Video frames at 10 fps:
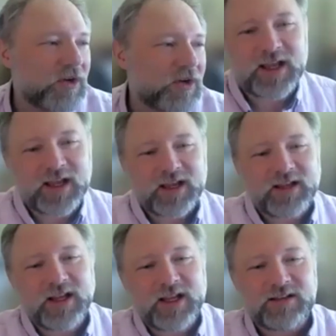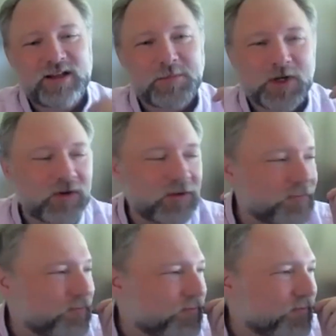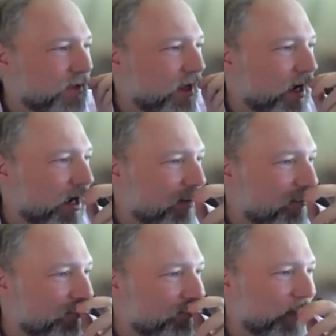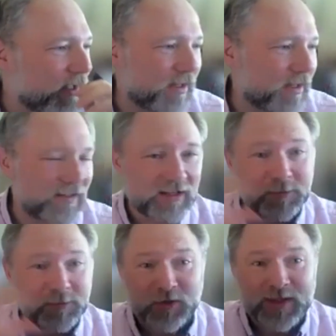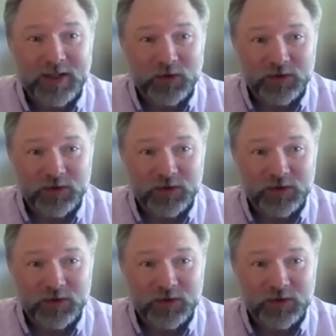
a a typical um, a, a, typical thing that you